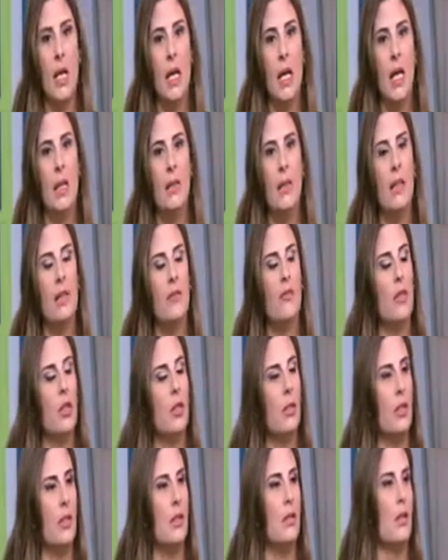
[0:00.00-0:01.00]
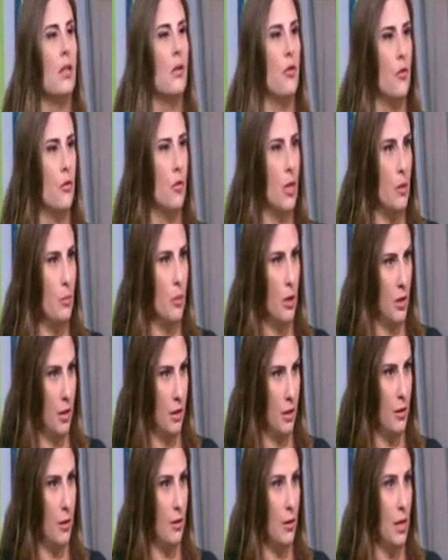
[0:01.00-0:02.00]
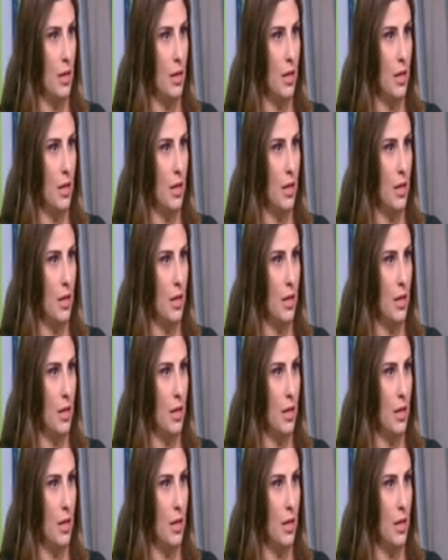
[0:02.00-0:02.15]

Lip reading: And they have done this in 3 months.